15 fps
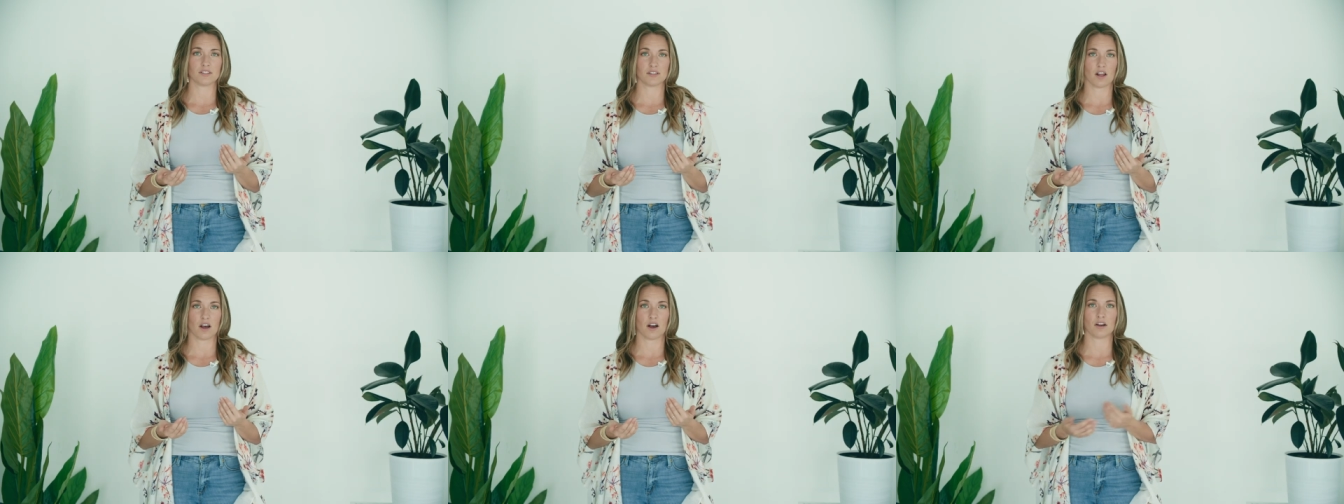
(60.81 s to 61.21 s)

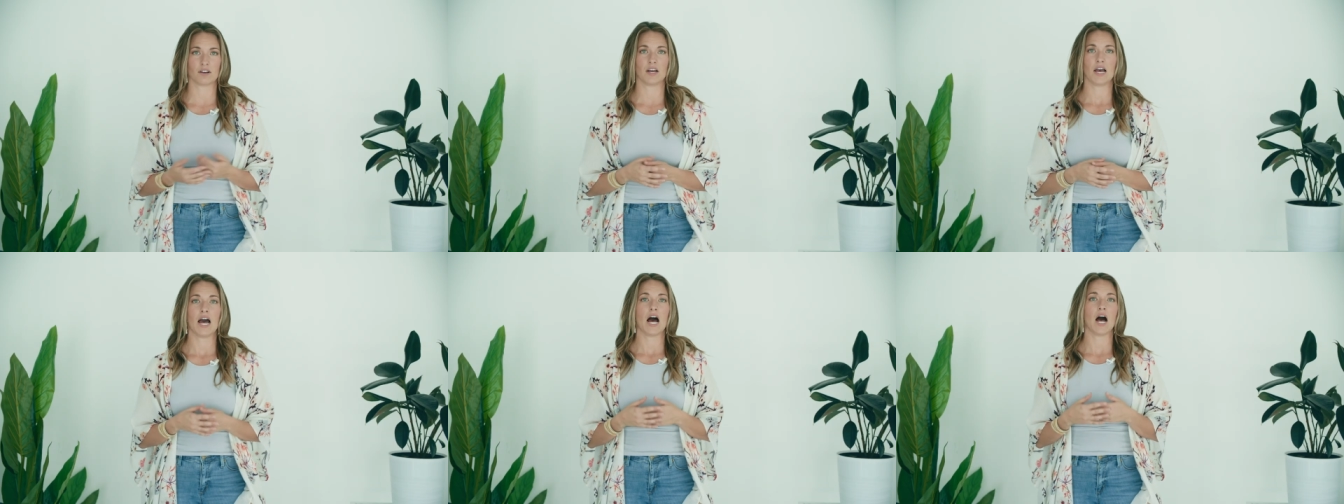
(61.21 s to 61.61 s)
as long,
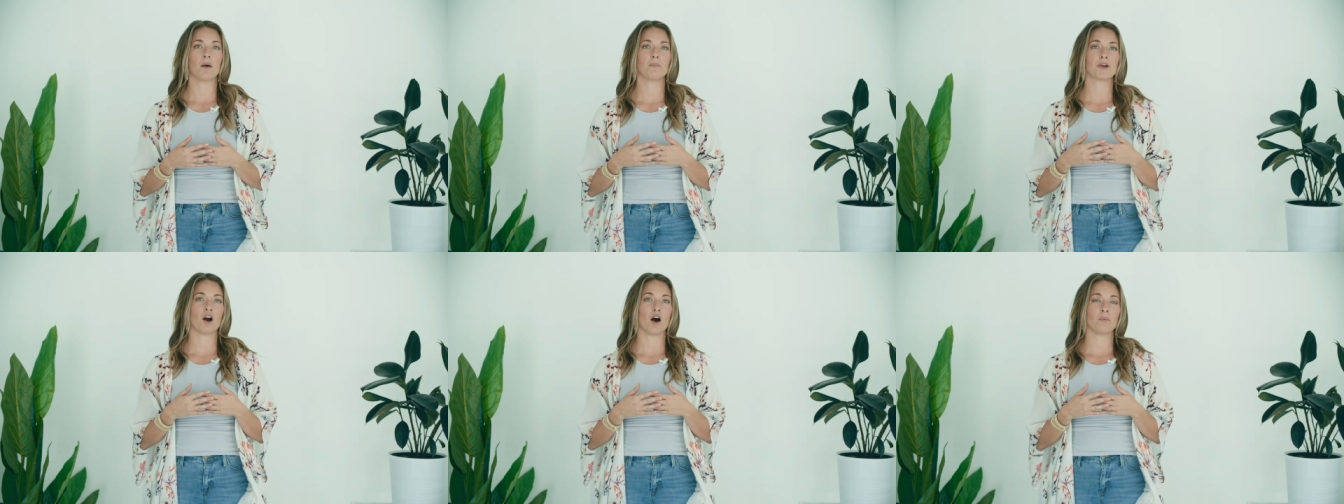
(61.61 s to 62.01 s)

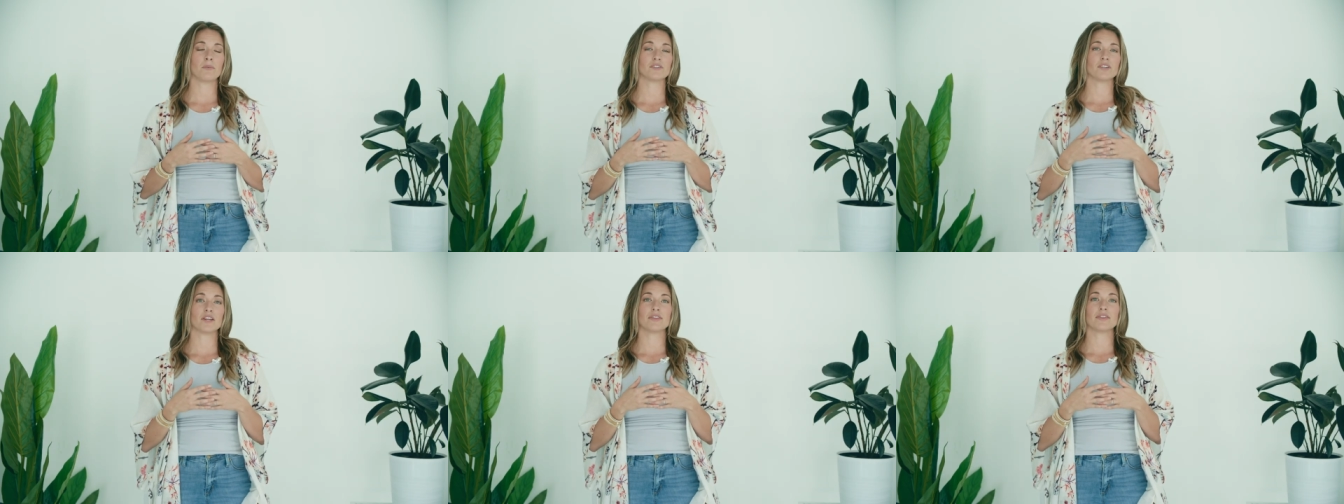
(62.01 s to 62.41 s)
helping
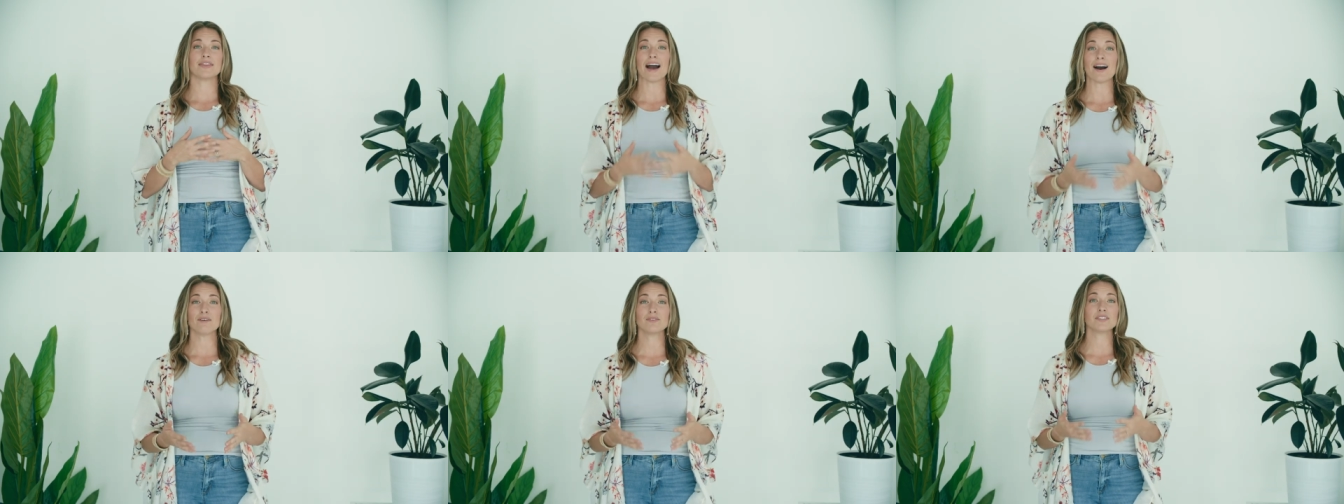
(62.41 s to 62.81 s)
almost a
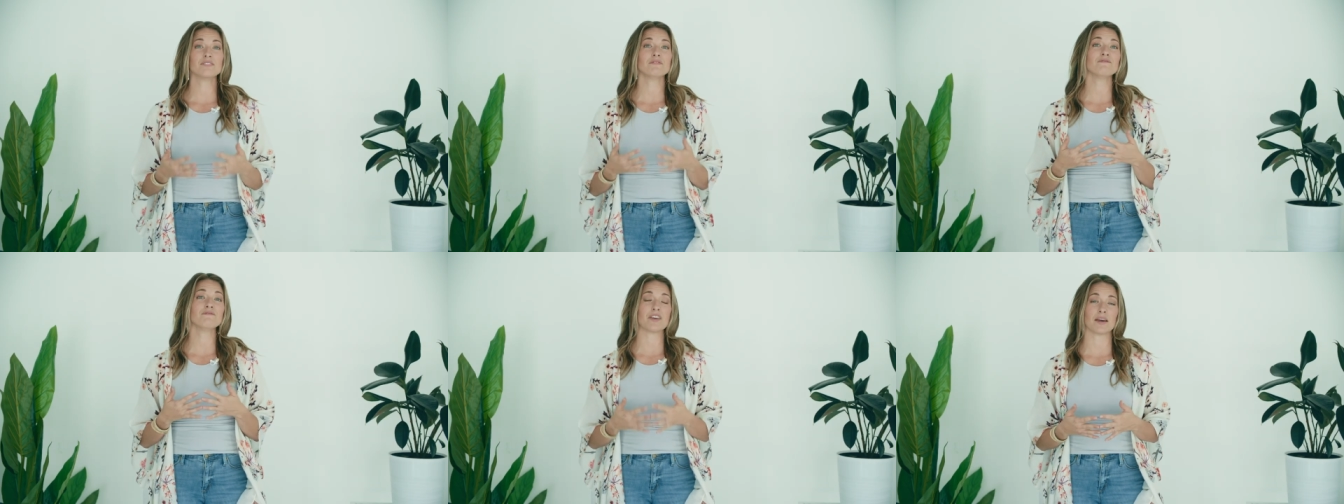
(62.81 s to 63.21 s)

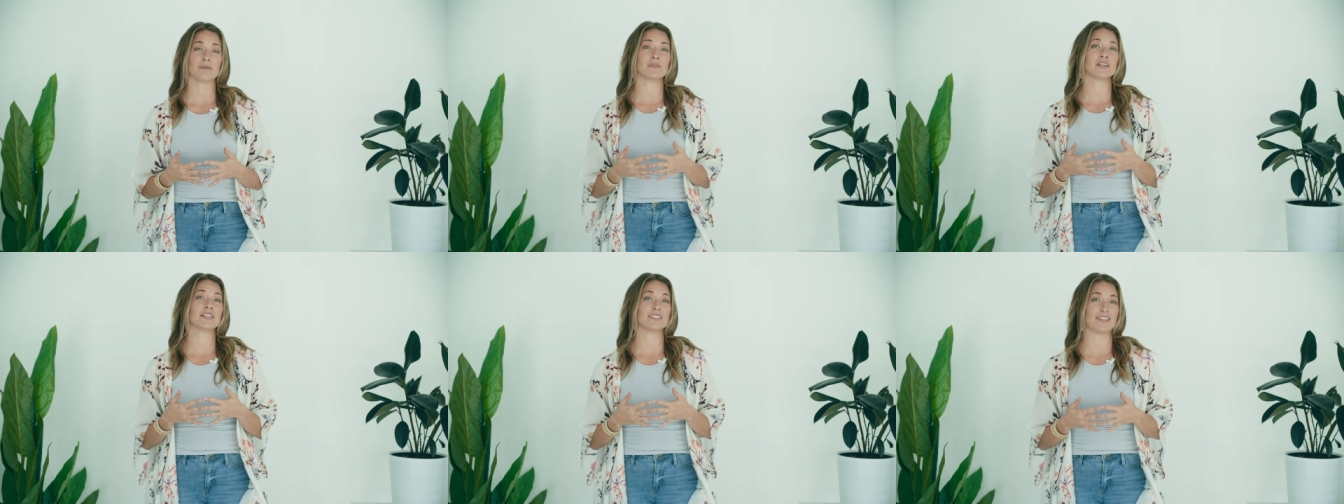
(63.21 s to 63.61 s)
thousand
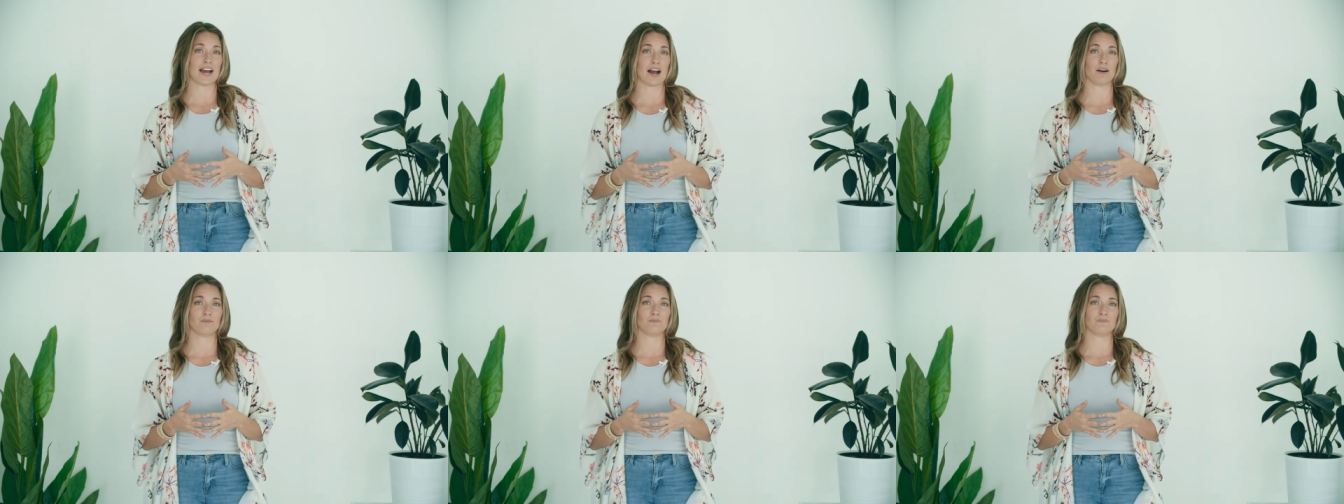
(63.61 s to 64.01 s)
families now.